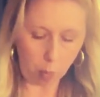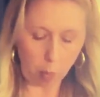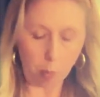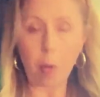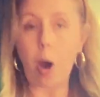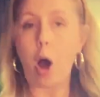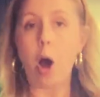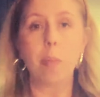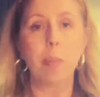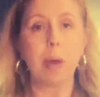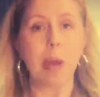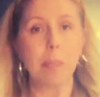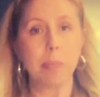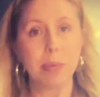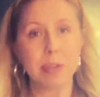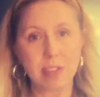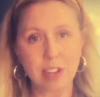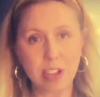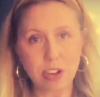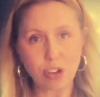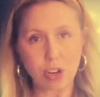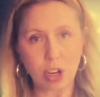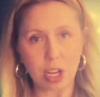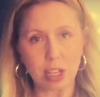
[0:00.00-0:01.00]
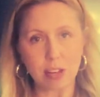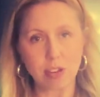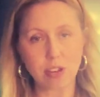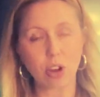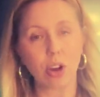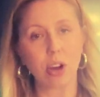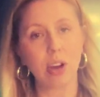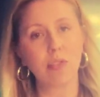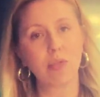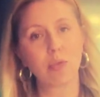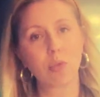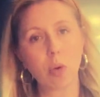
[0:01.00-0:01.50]
all my positions
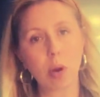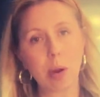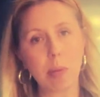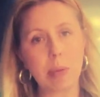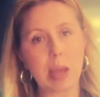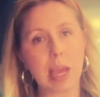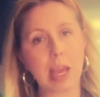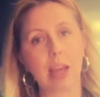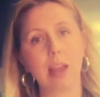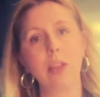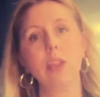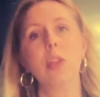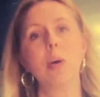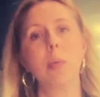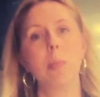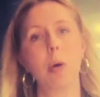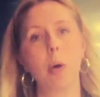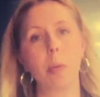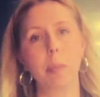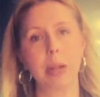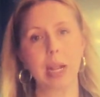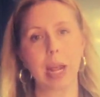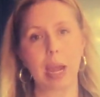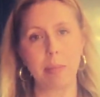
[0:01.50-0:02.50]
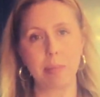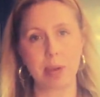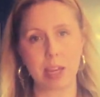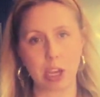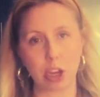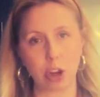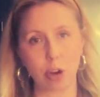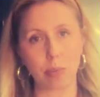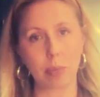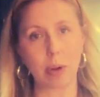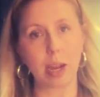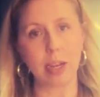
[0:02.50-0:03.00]
are informing the moment I'm
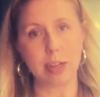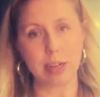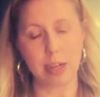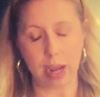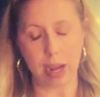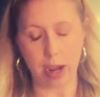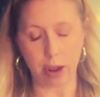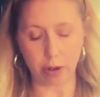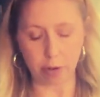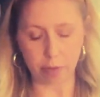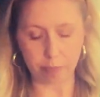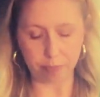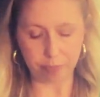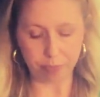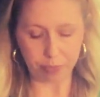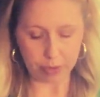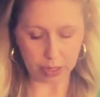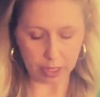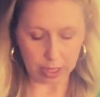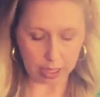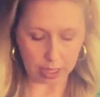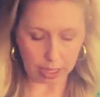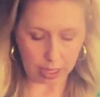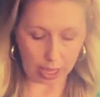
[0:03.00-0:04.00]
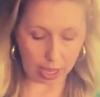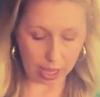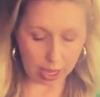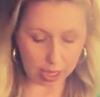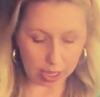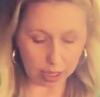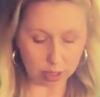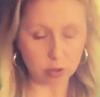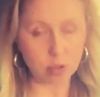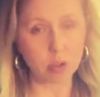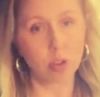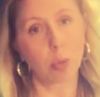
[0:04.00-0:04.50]
here right now
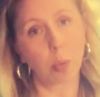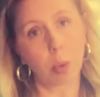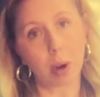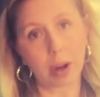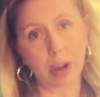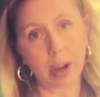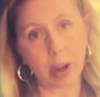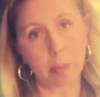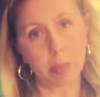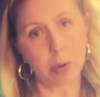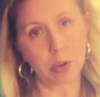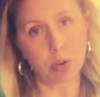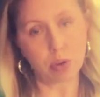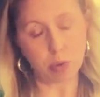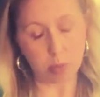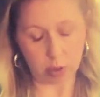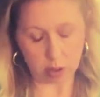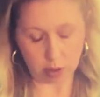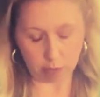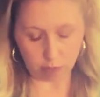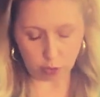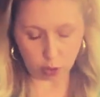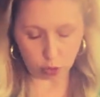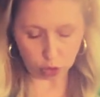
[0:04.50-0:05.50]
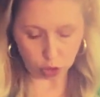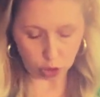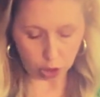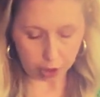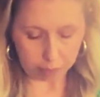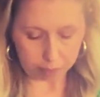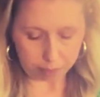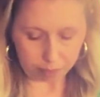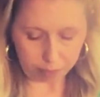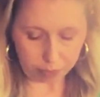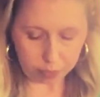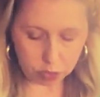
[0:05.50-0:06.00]
and the work I will do in the future.
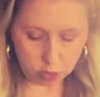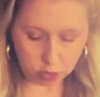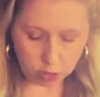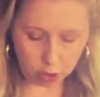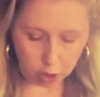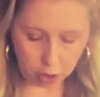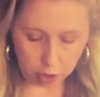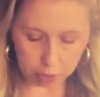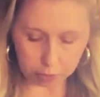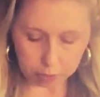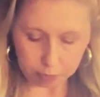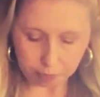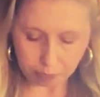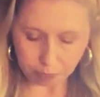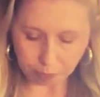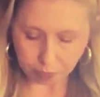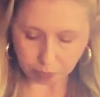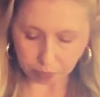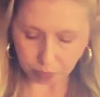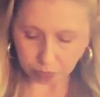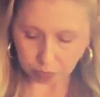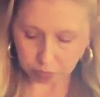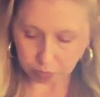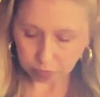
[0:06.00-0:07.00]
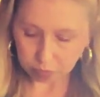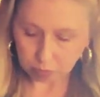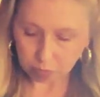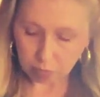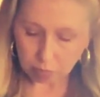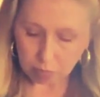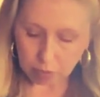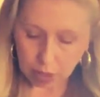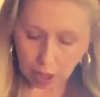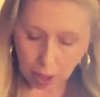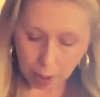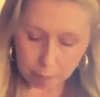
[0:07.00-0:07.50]
So
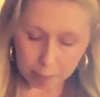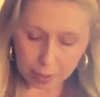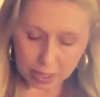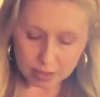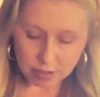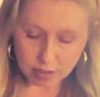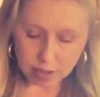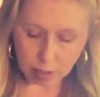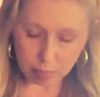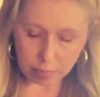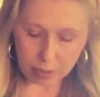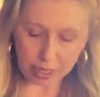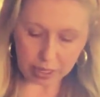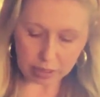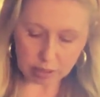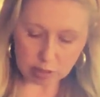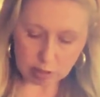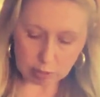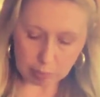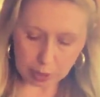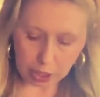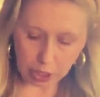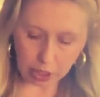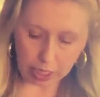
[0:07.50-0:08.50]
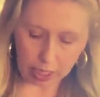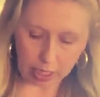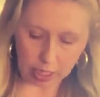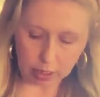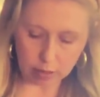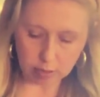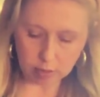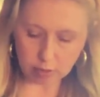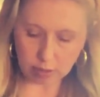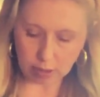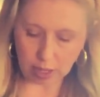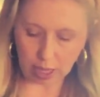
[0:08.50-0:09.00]
based on my
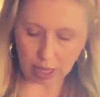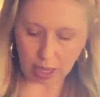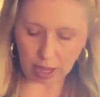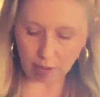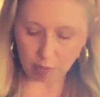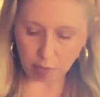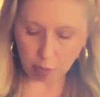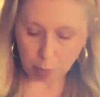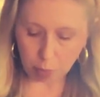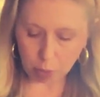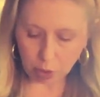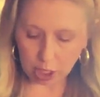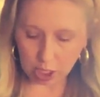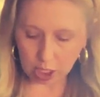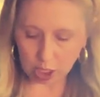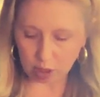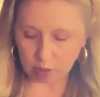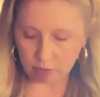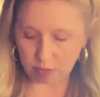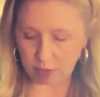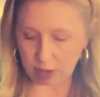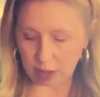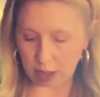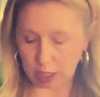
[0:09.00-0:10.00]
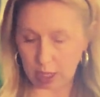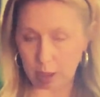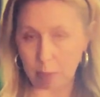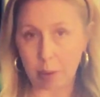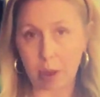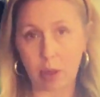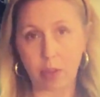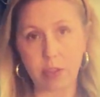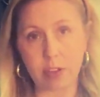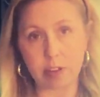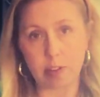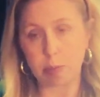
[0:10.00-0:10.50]
experience, I have a pretty good feeling
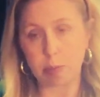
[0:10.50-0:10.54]
about this